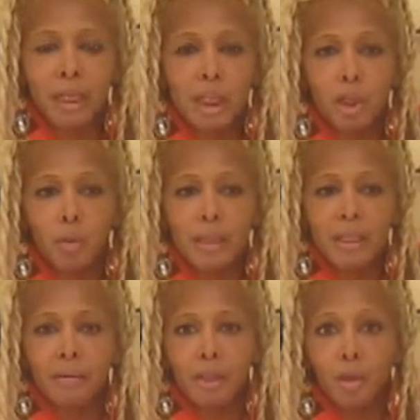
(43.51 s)
tissue and
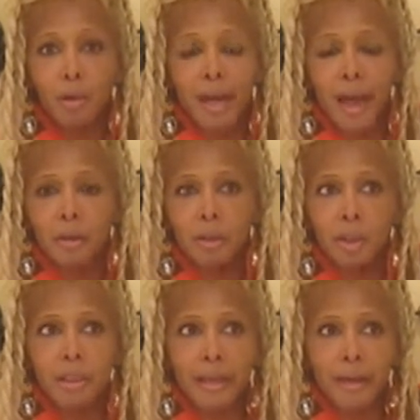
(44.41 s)
stuff because you know I got
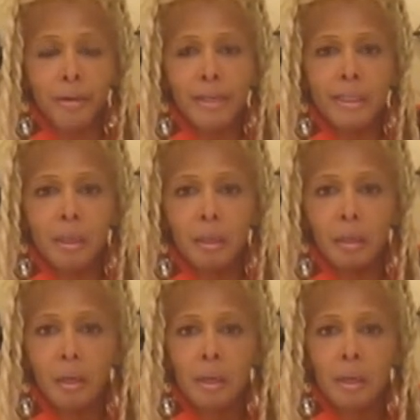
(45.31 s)
allergies like crazy.